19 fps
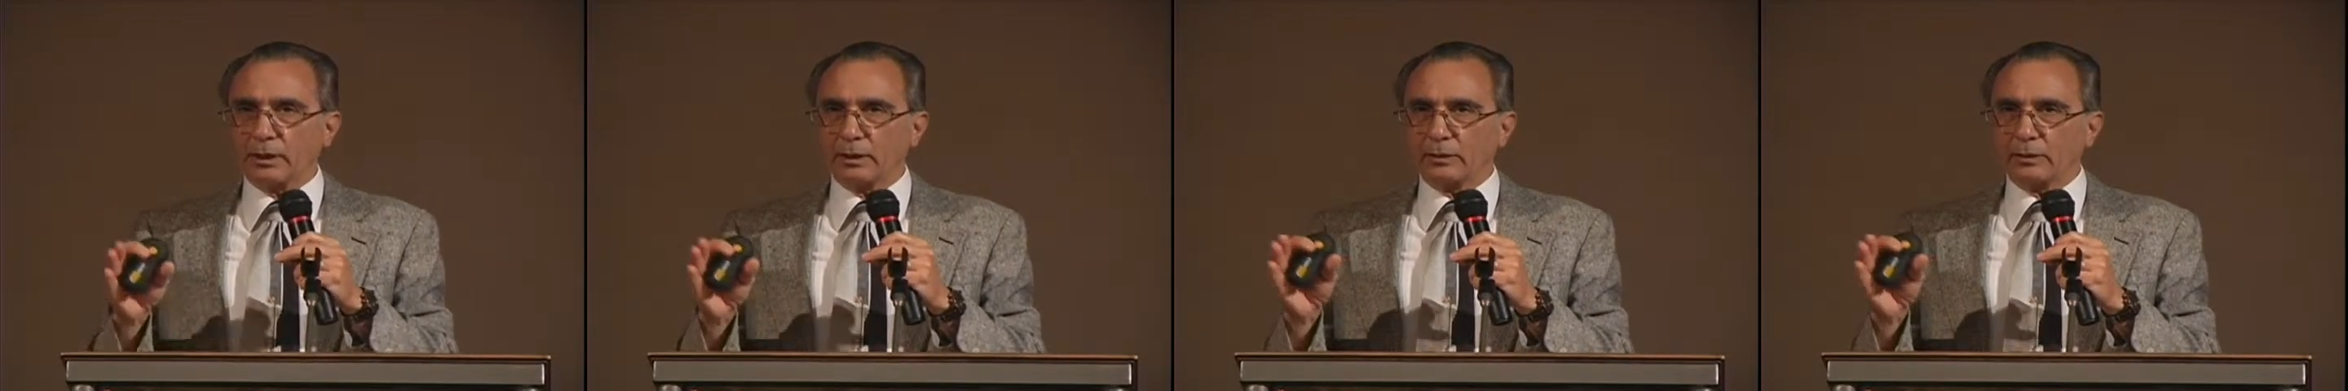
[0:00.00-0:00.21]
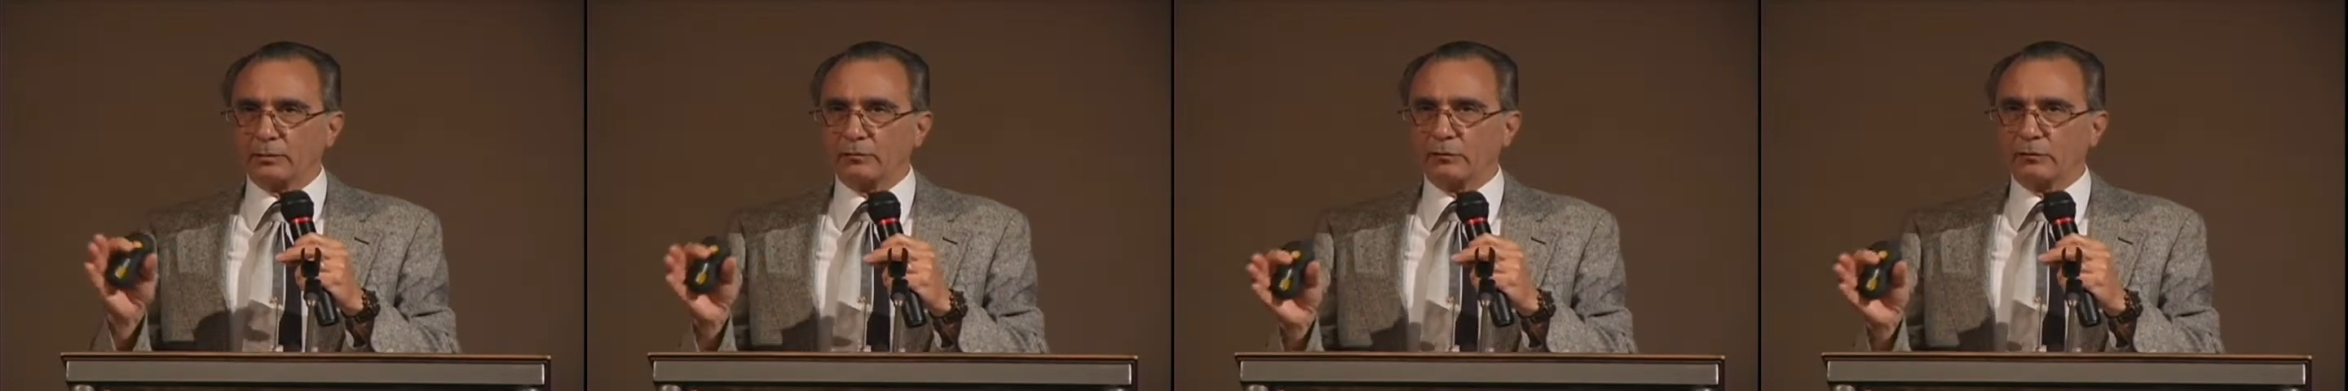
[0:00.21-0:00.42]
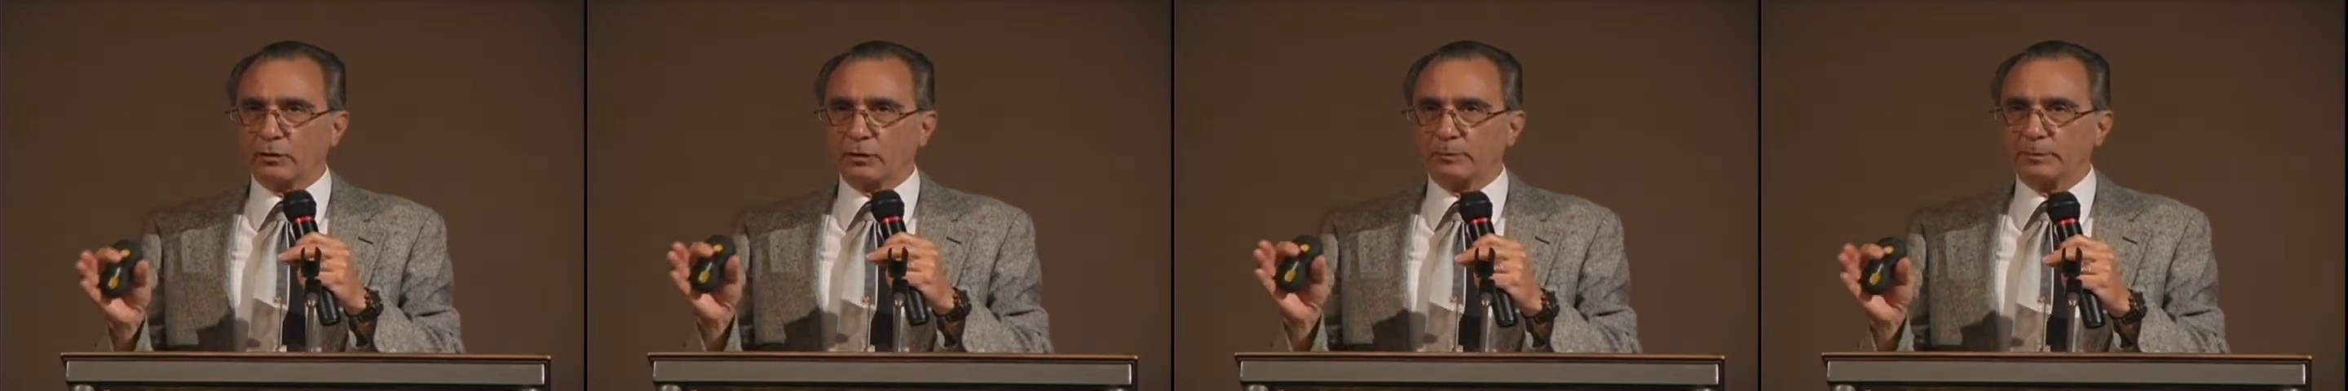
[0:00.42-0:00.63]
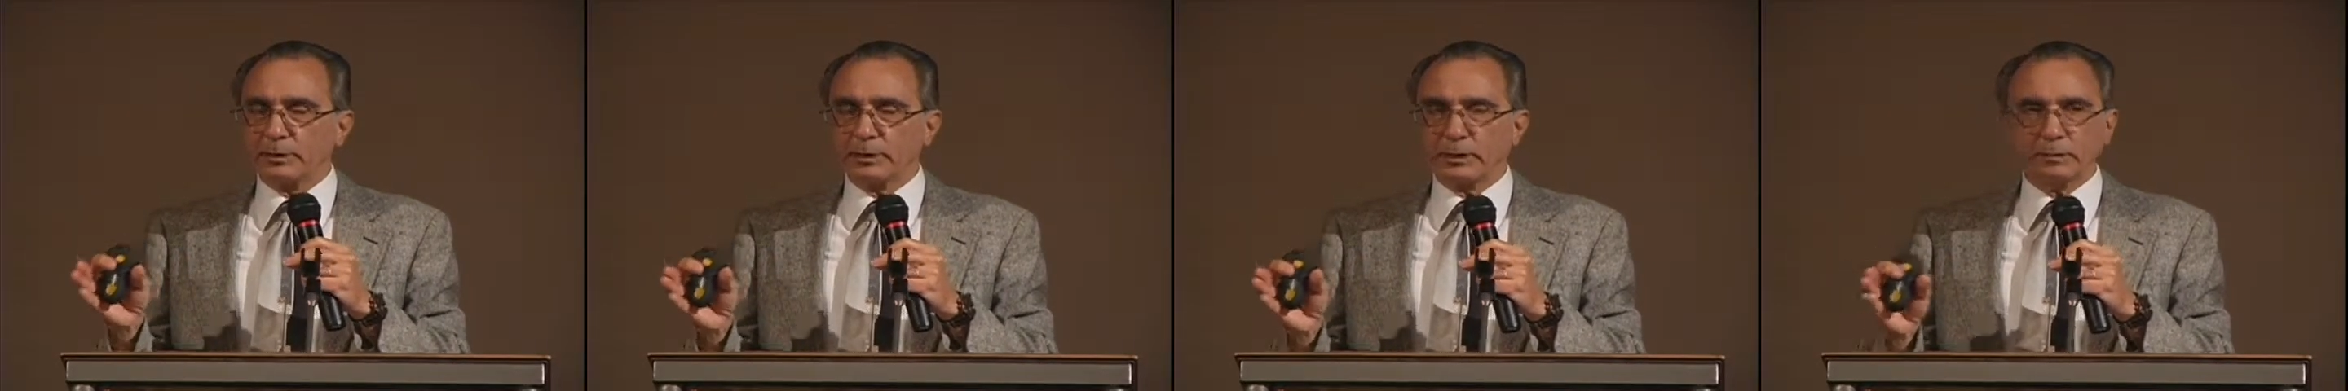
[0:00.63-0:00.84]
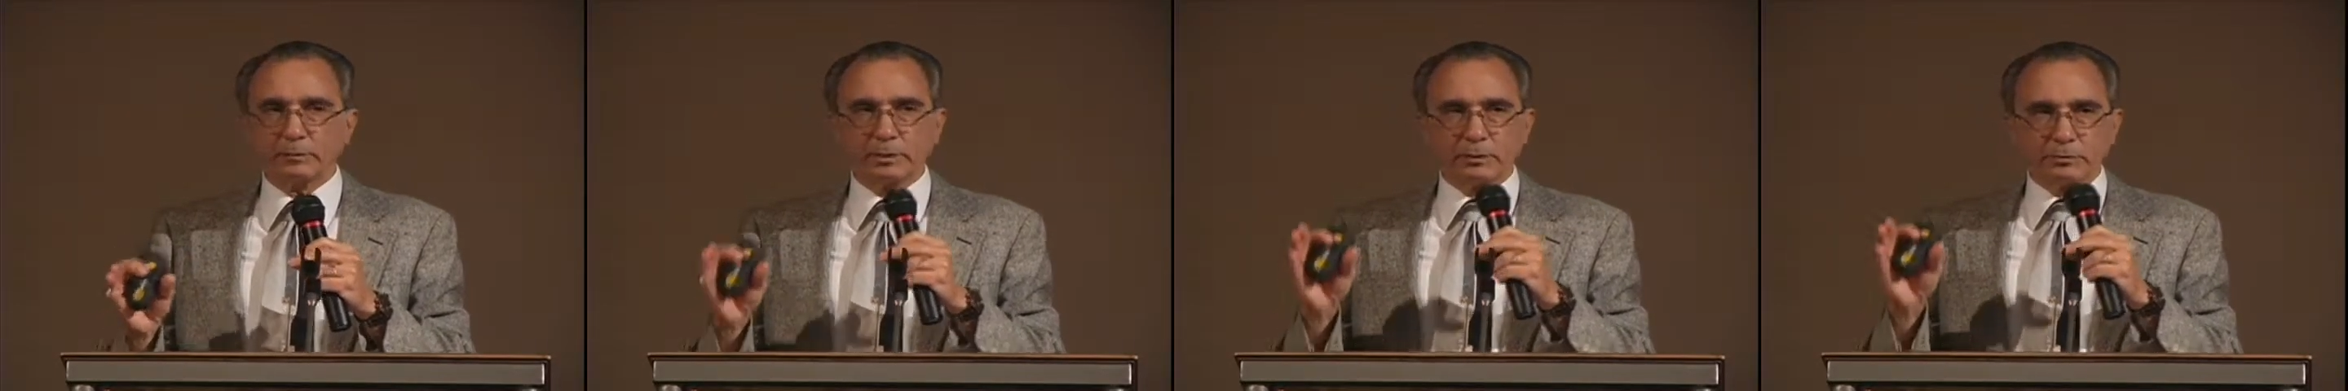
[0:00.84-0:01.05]
at the very
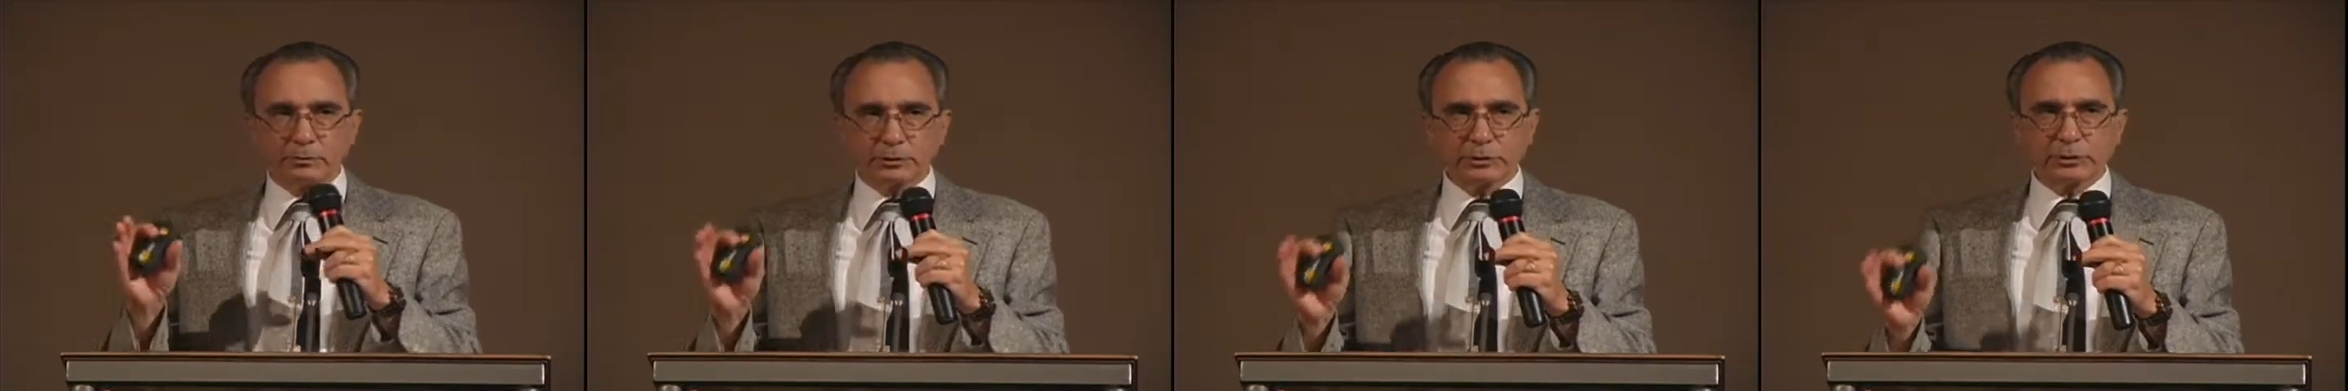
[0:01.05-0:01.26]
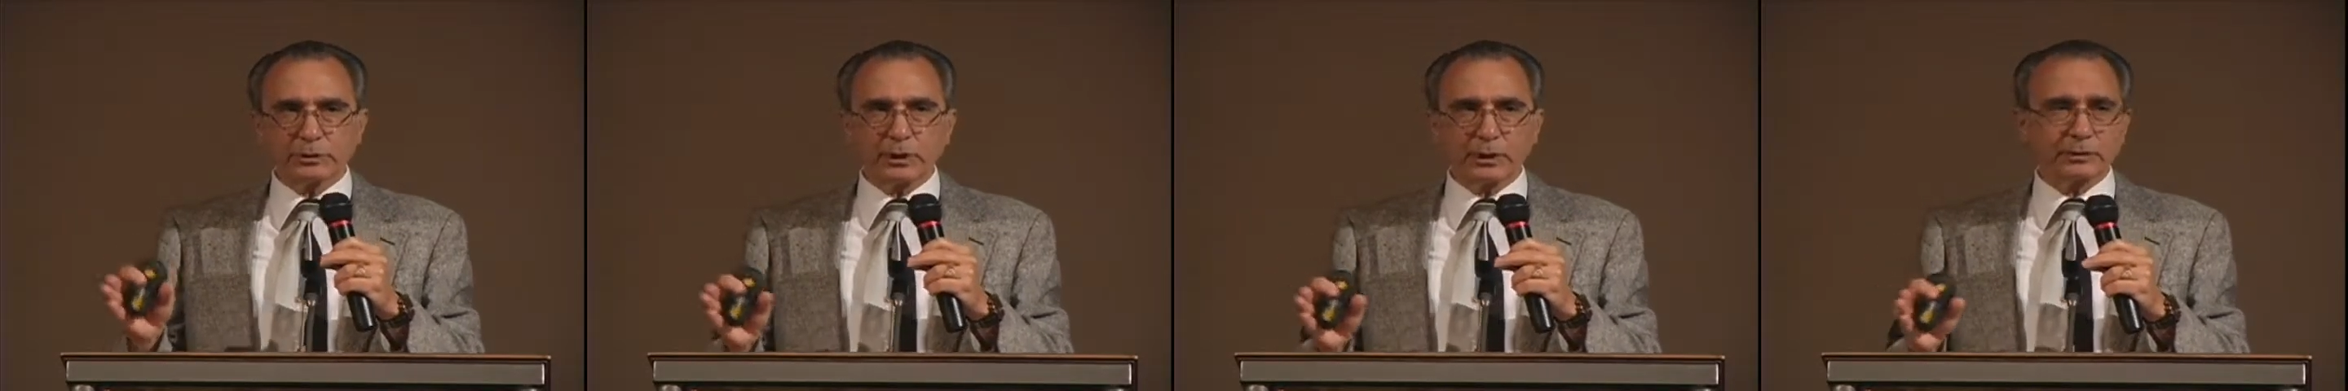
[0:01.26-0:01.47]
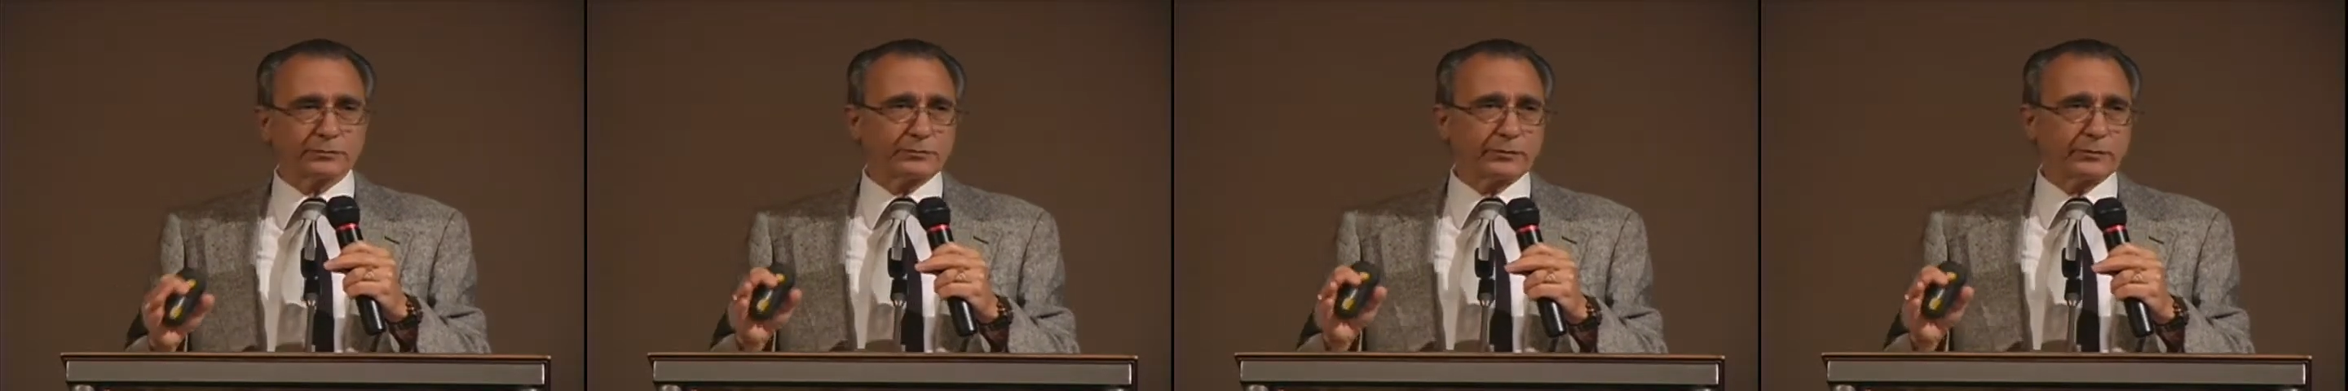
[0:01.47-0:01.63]
beginning, but it was a test.